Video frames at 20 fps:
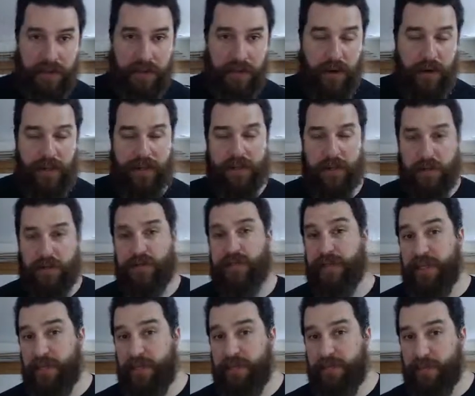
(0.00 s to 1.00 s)
are supposed to
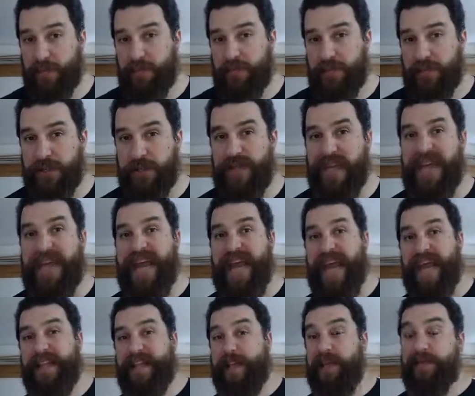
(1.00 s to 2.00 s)
conform to,
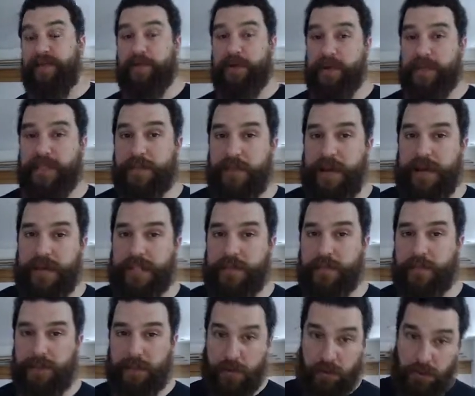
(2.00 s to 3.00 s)
and therefore it is
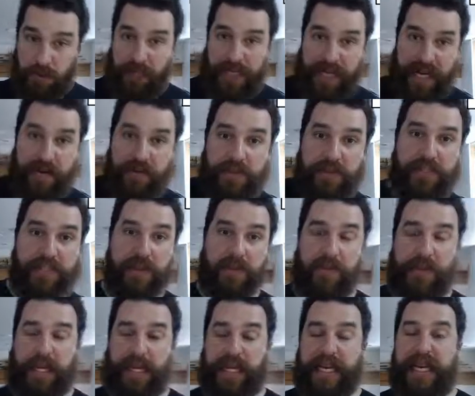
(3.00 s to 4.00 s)
possible to point out to
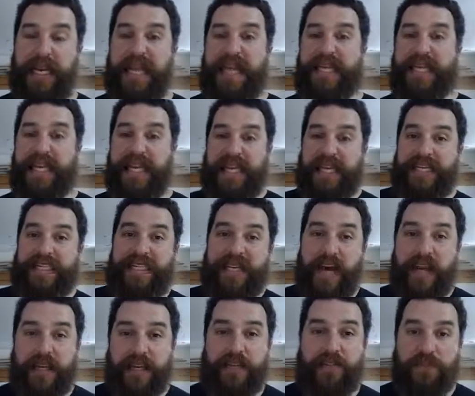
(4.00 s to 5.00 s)
somebody that he is
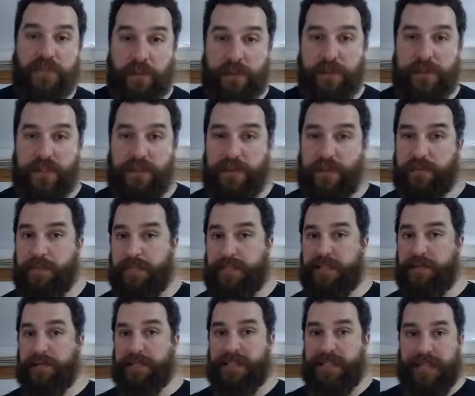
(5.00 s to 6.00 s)
not conforming to the
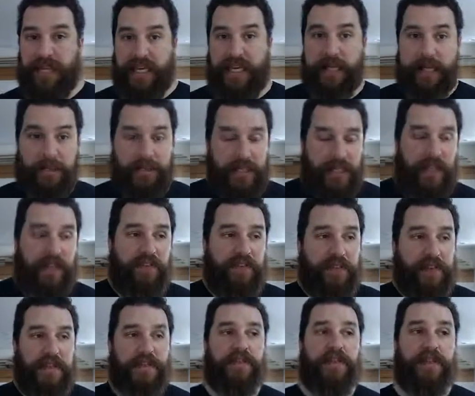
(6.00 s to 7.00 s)
principles that he himself
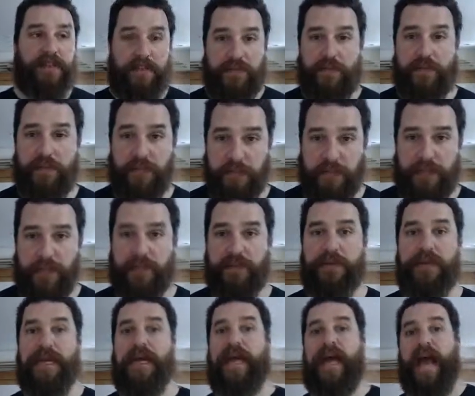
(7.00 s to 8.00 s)
must conform to
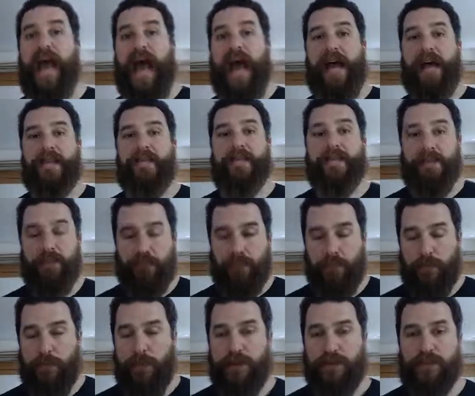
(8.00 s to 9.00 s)
as
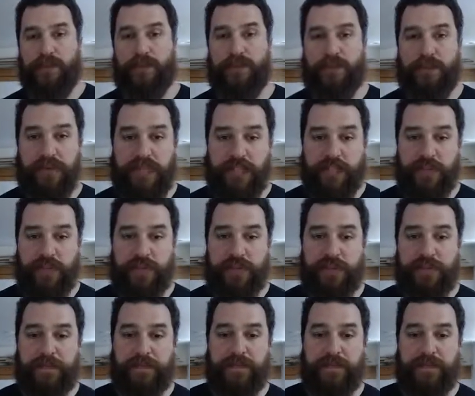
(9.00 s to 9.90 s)
one of those creatures.